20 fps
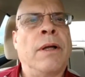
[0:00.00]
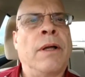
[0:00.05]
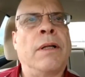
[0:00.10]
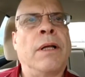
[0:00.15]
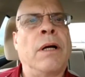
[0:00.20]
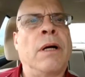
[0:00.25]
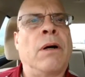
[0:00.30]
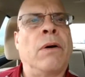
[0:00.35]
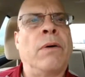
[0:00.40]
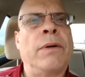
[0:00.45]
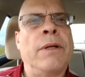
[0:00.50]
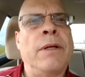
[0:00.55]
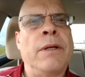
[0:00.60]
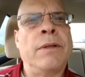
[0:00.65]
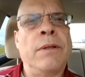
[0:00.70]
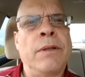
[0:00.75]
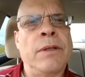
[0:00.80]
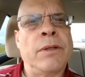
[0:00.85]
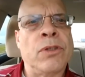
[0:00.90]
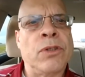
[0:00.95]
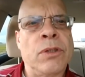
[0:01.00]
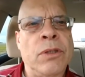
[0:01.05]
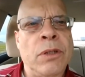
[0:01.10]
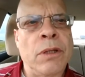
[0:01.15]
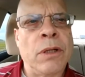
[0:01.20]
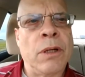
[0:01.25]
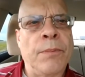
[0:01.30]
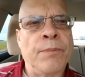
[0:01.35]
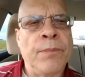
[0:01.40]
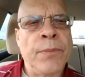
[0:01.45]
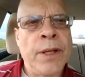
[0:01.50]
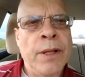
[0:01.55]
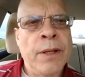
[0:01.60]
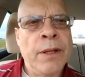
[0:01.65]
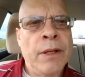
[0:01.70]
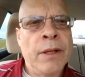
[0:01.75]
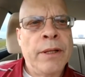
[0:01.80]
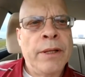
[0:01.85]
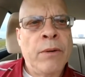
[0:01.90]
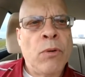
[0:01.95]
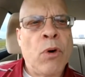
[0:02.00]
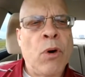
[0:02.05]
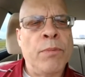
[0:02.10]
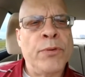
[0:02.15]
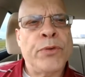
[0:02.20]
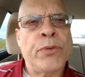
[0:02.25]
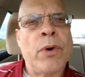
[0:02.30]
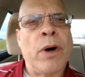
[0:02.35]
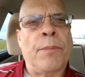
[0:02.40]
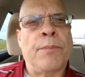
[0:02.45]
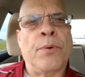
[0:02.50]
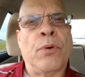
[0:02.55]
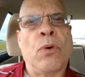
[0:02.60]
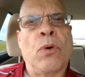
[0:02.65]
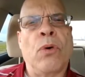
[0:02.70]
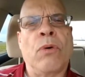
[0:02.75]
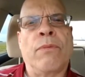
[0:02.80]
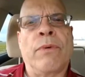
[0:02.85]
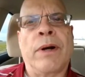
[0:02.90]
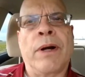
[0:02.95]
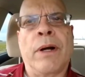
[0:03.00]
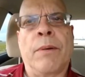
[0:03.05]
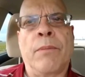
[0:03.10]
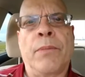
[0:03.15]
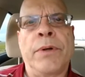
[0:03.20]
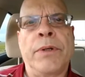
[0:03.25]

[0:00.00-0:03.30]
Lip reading: Now, in this home swap program,